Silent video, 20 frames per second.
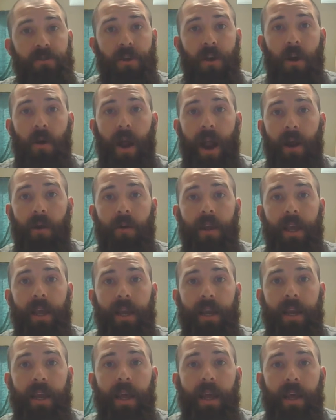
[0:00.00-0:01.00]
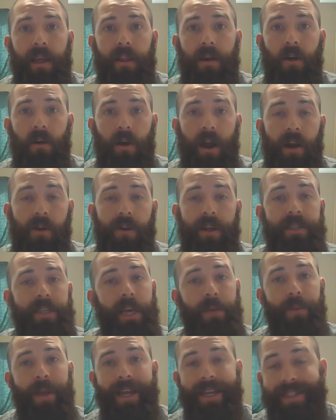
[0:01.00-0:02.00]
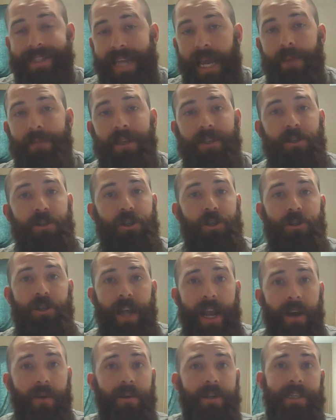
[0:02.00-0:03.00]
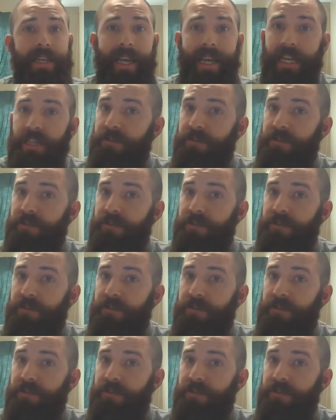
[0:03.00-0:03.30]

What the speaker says: though Arius had been condemned as a church heretic,